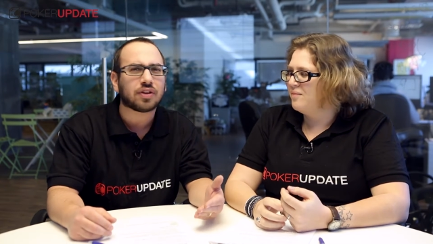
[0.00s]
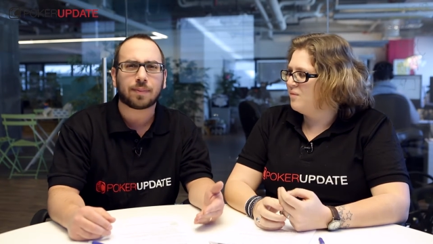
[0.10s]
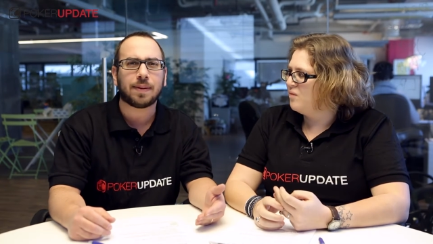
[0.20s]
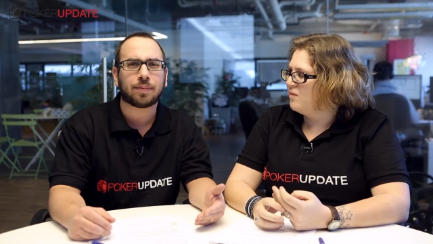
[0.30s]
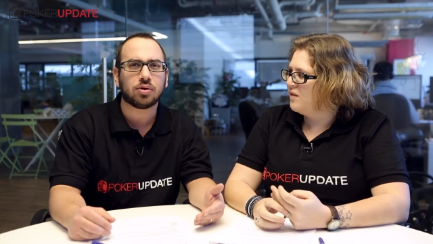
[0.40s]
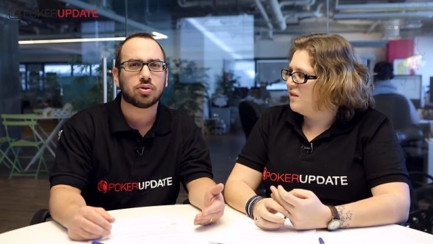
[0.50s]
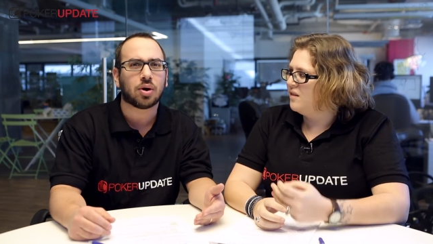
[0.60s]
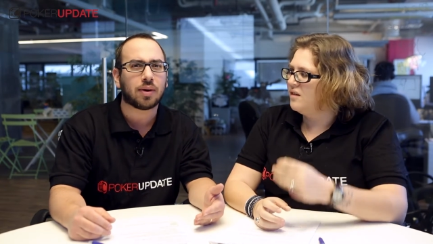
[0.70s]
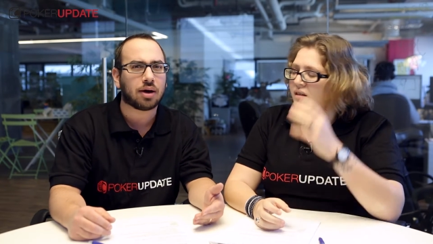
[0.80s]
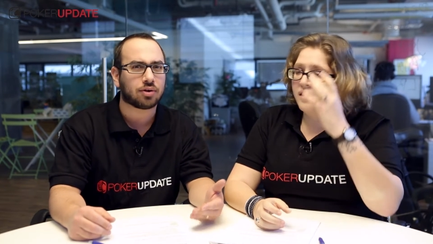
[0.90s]
Speaker 1: for the people who
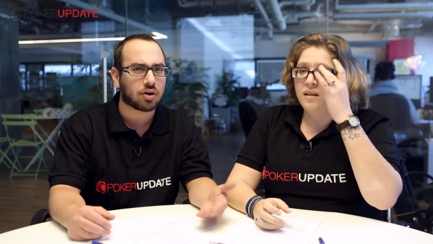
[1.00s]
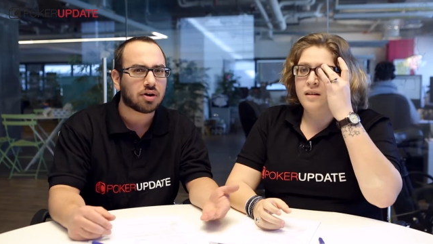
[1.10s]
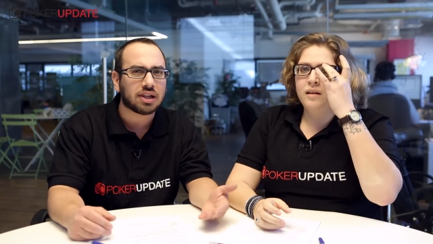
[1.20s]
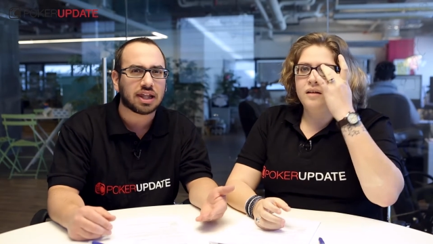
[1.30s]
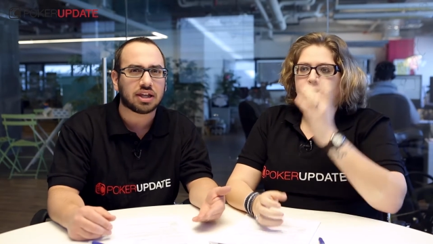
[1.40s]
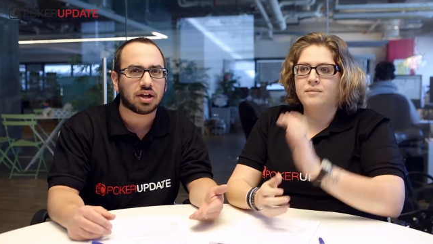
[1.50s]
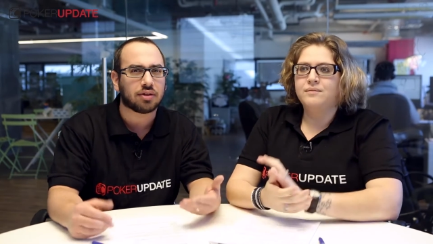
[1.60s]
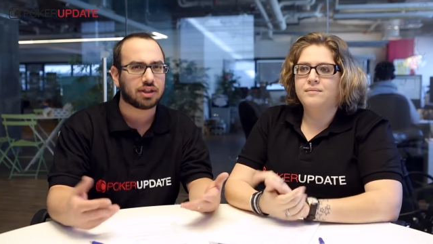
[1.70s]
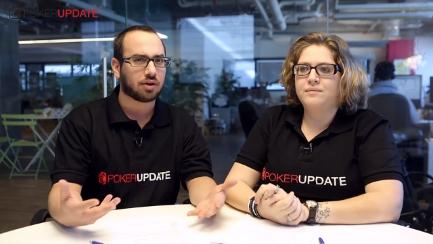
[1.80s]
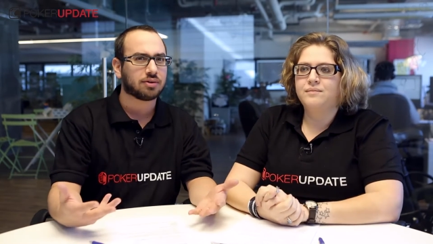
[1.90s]
go out early. You know,
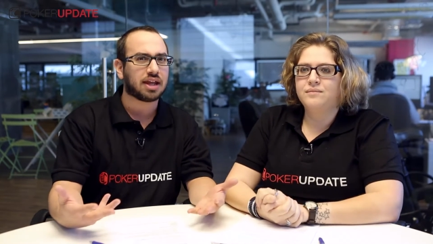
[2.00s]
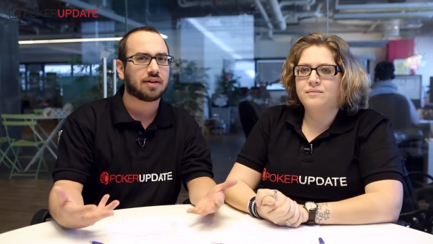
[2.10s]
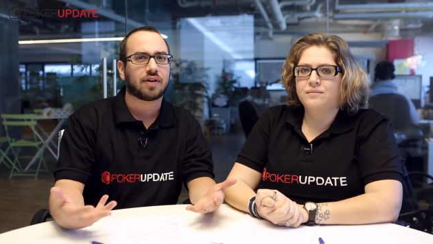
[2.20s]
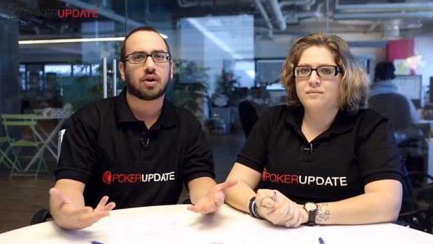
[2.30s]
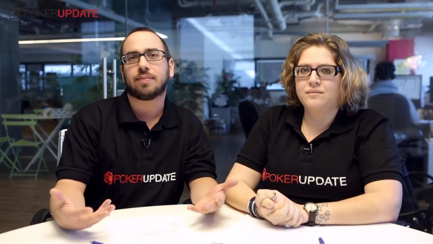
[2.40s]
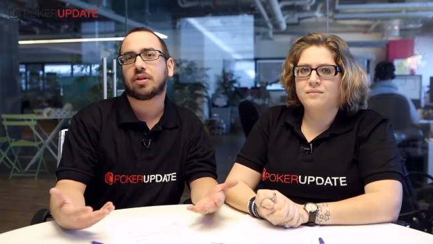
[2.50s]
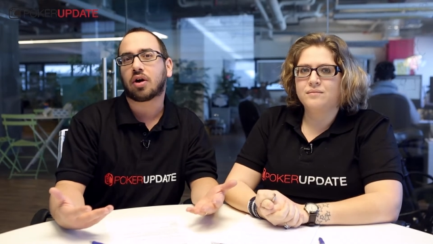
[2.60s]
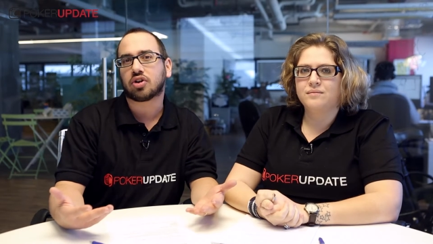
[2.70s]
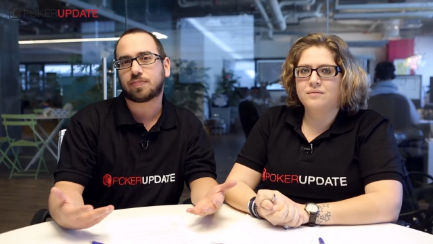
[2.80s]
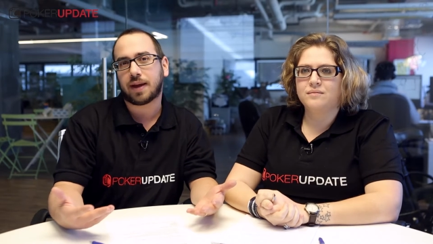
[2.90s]
they don't get a very
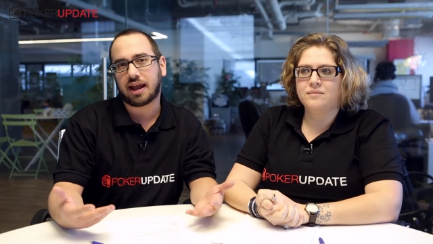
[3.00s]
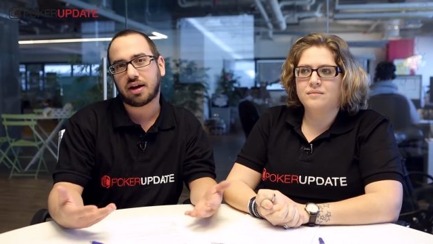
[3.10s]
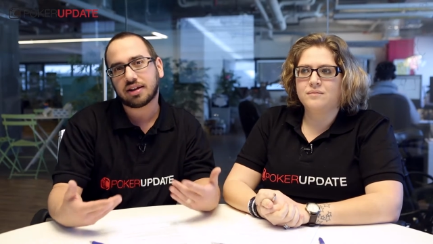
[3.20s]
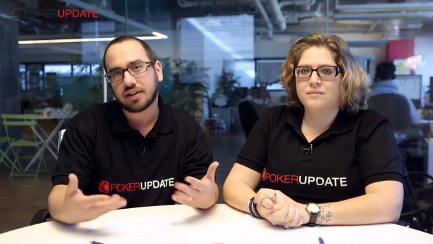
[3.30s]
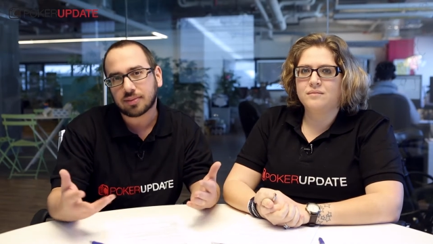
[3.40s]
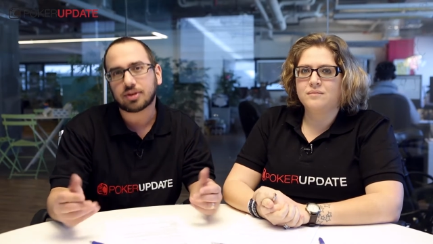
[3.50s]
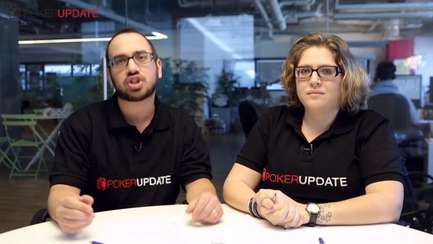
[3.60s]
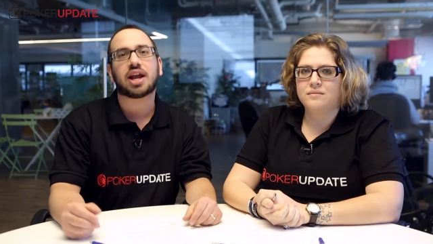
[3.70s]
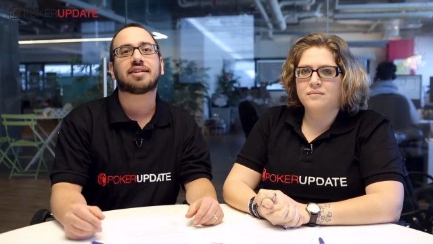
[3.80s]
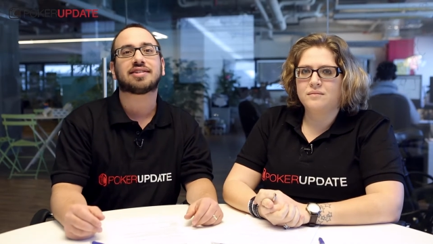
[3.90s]
large payout. It gives them a
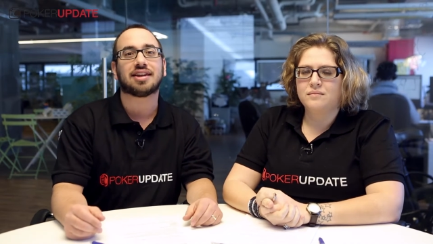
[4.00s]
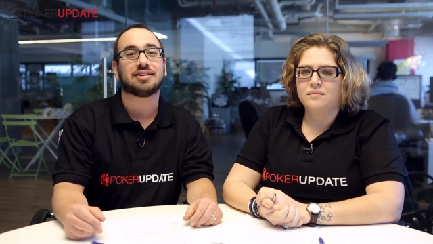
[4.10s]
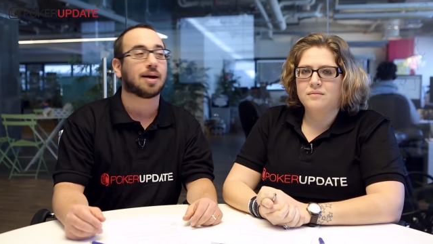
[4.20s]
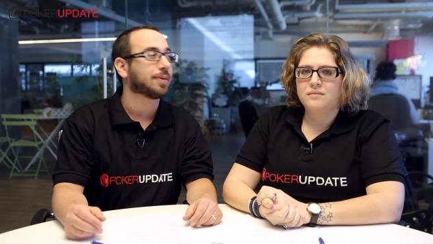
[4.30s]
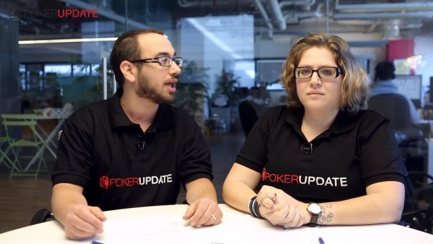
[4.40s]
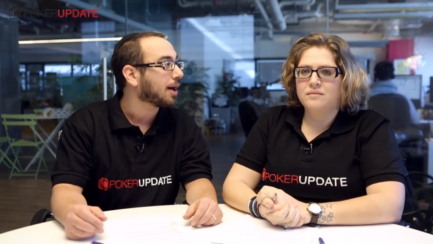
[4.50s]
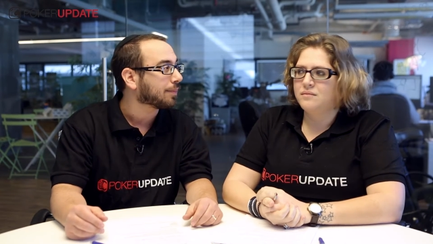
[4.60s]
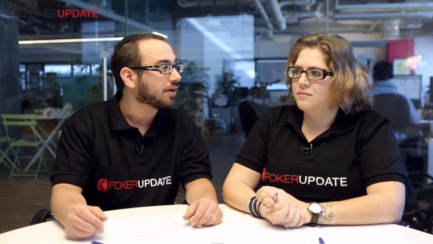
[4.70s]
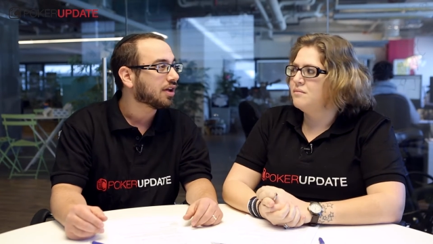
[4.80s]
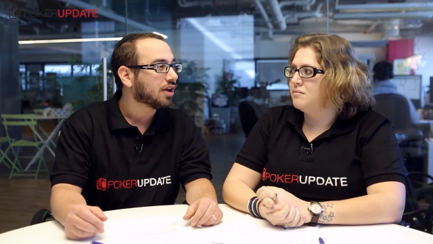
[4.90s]
chance to double
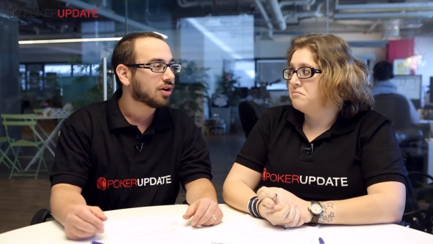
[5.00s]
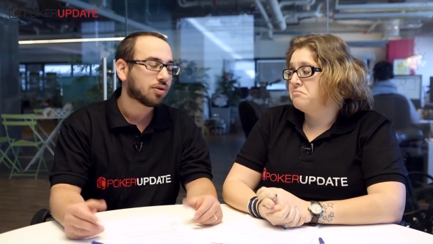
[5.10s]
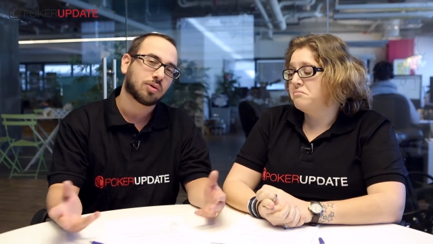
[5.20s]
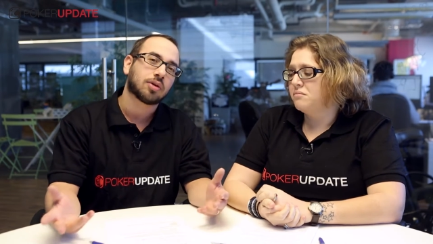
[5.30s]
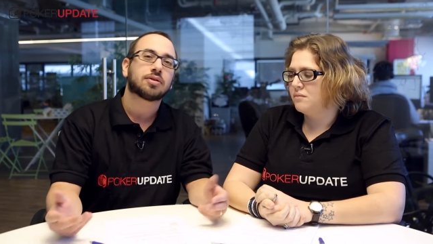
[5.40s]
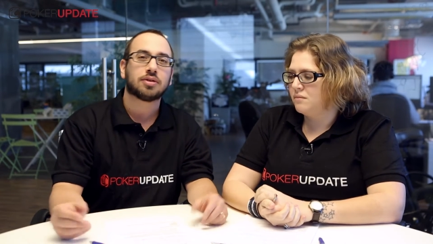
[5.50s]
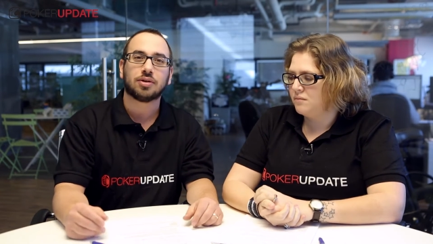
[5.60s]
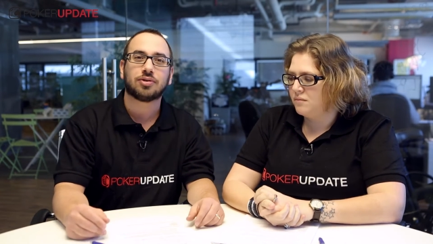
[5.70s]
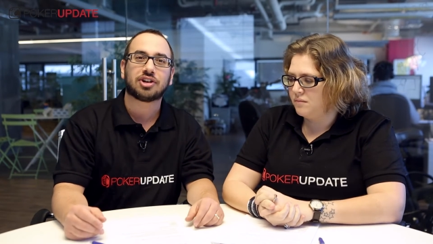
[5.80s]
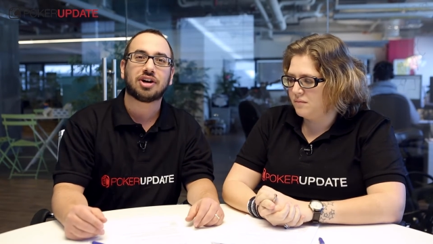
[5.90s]
up or
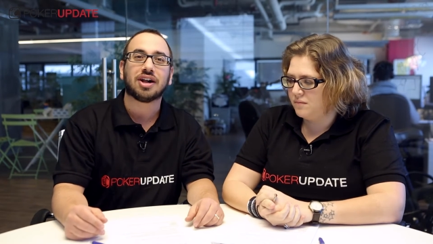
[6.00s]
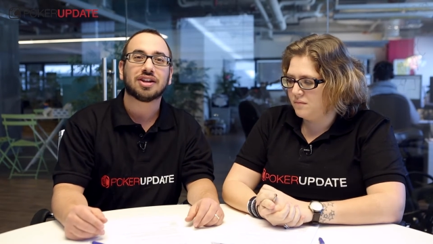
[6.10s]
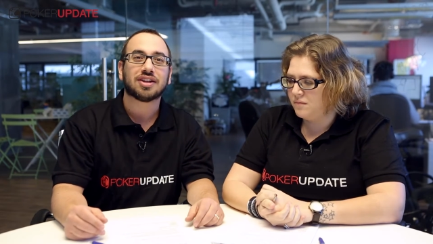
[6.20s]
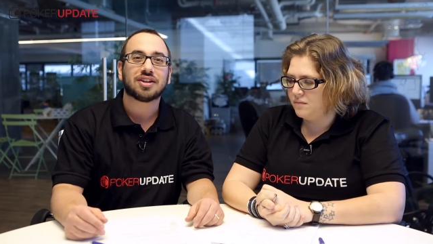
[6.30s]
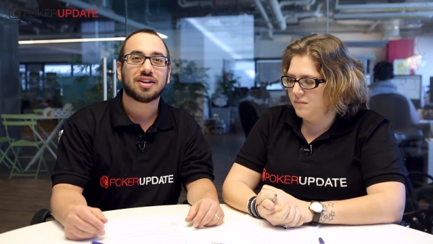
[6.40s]
lose it all.